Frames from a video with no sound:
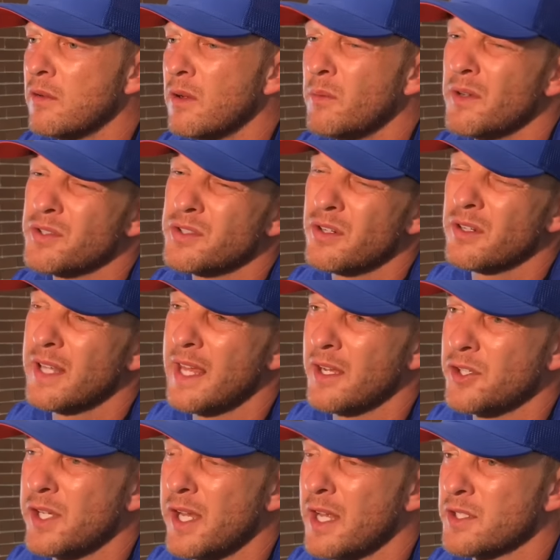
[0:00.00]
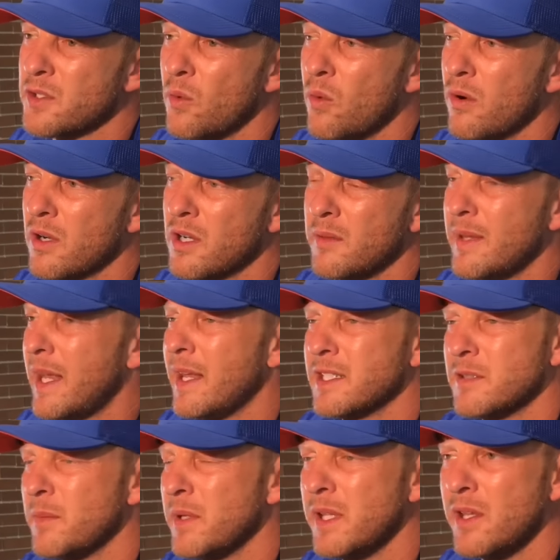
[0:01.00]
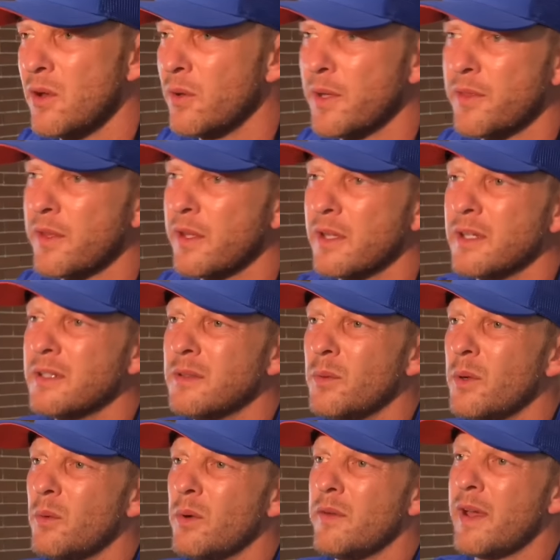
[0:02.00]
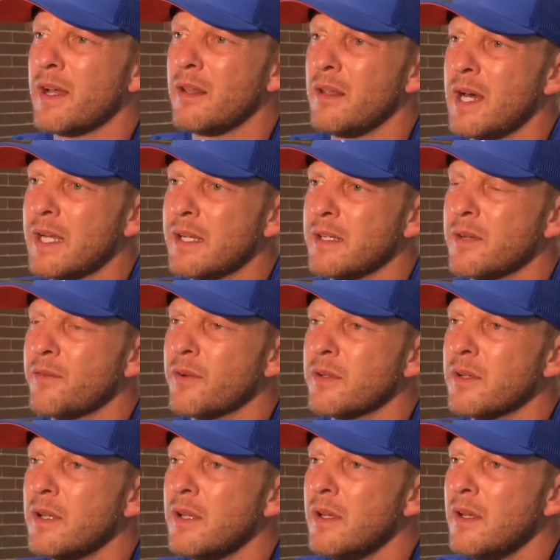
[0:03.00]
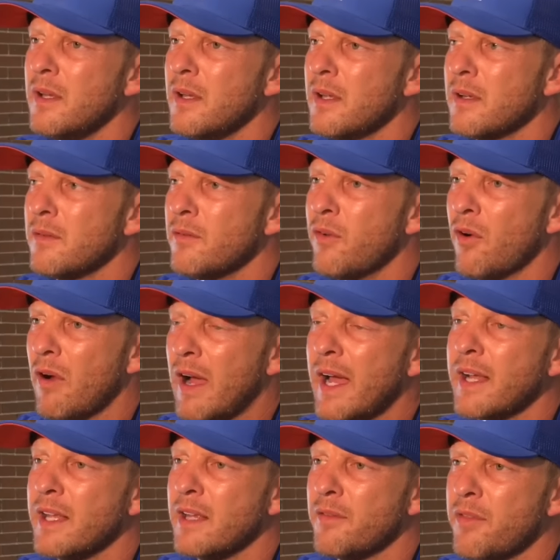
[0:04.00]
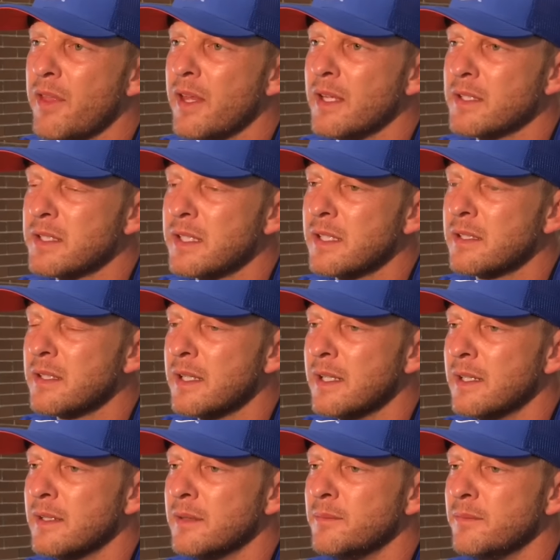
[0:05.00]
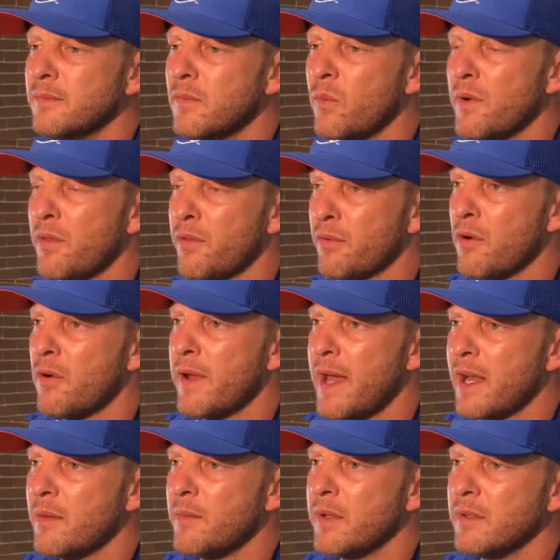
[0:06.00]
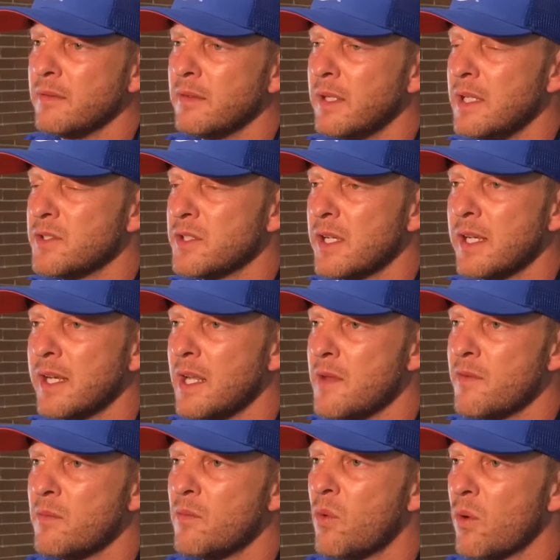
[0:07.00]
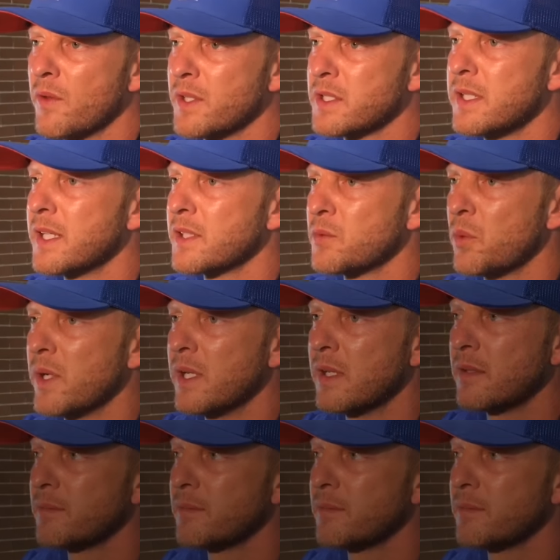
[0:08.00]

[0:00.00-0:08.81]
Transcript: And we've certainly had a chance to work, and that hasn't been the only thing. We, have had a lot of different variety of things that uh, we've thrown at him, and he's going to get even more this next week.